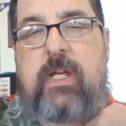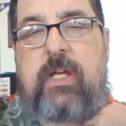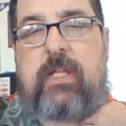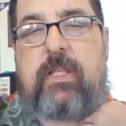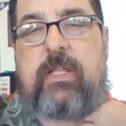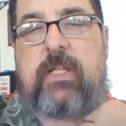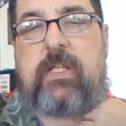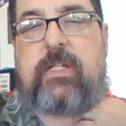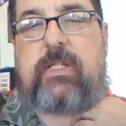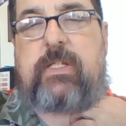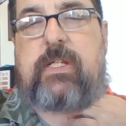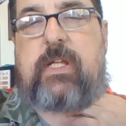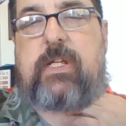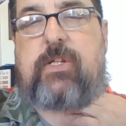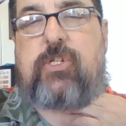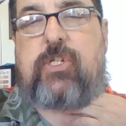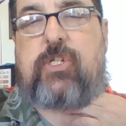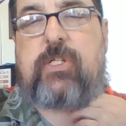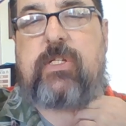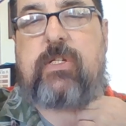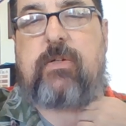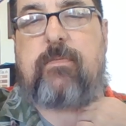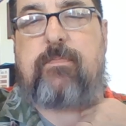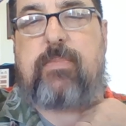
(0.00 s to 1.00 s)
These
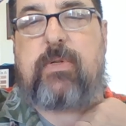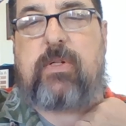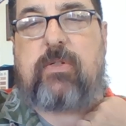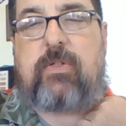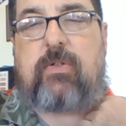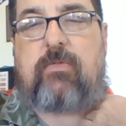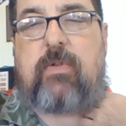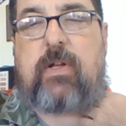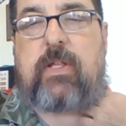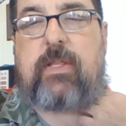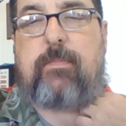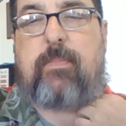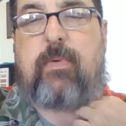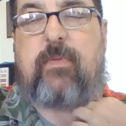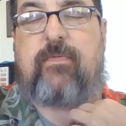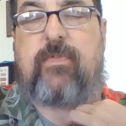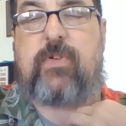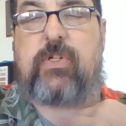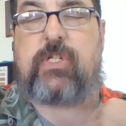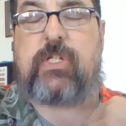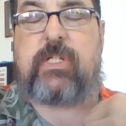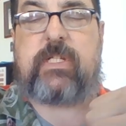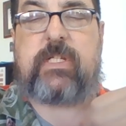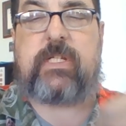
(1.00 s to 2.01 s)
sessions are built around the
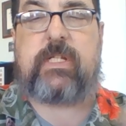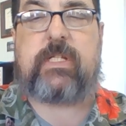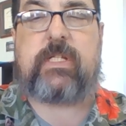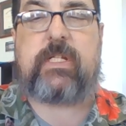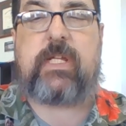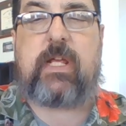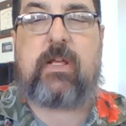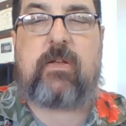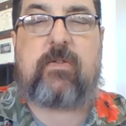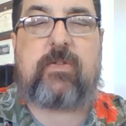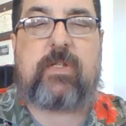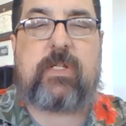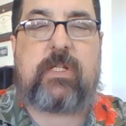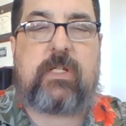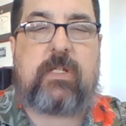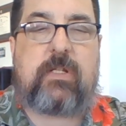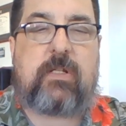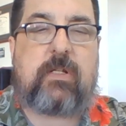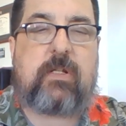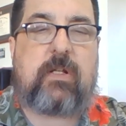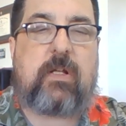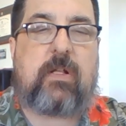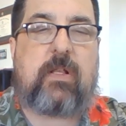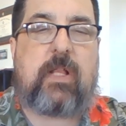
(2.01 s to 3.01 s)
proficiency scales,
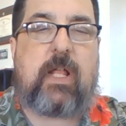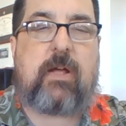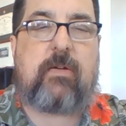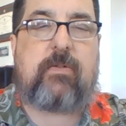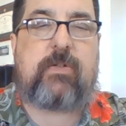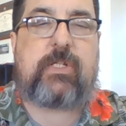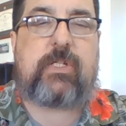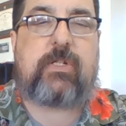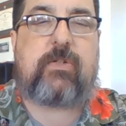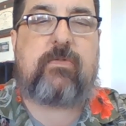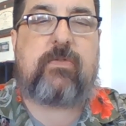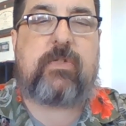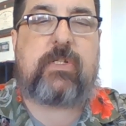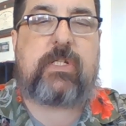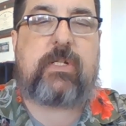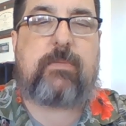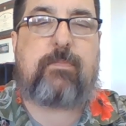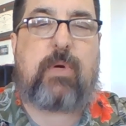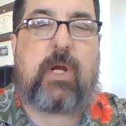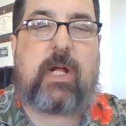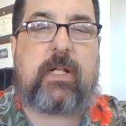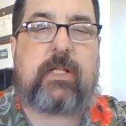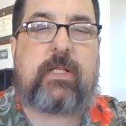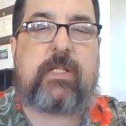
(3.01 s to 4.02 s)
allowing students to
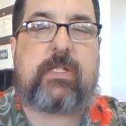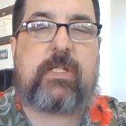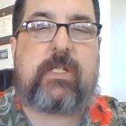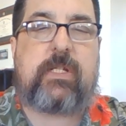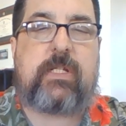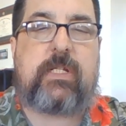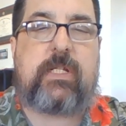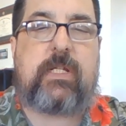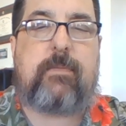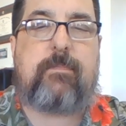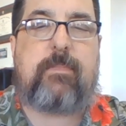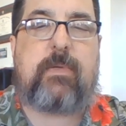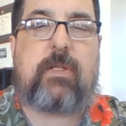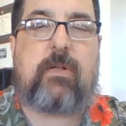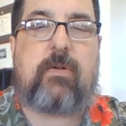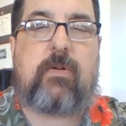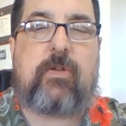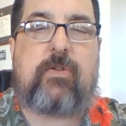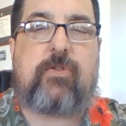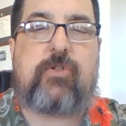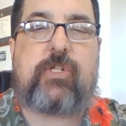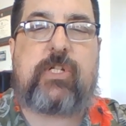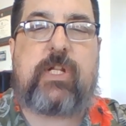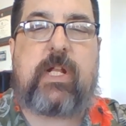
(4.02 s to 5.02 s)
practice and deepen their
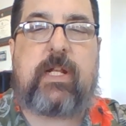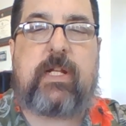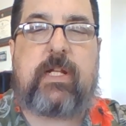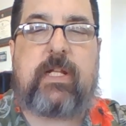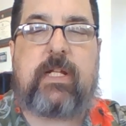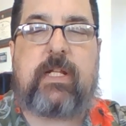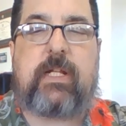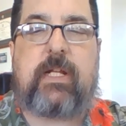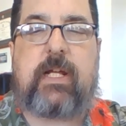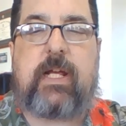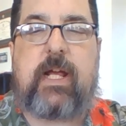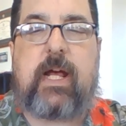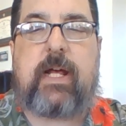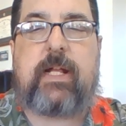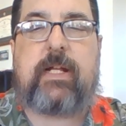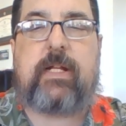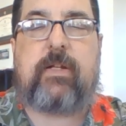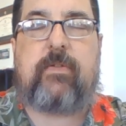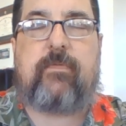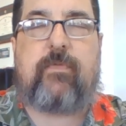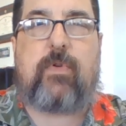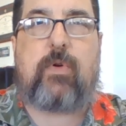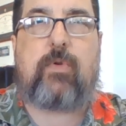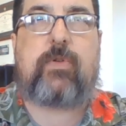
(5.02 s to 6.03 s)
understanding in a
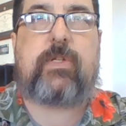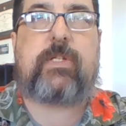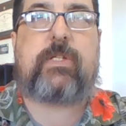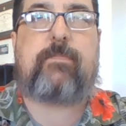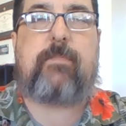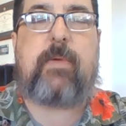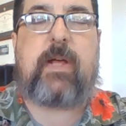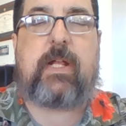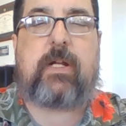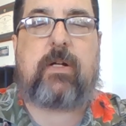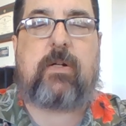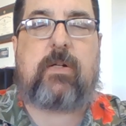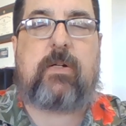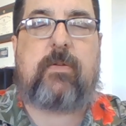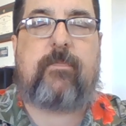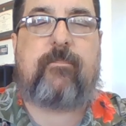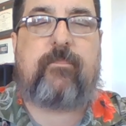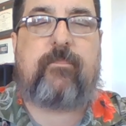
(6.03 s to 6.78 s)
guided, focused manner.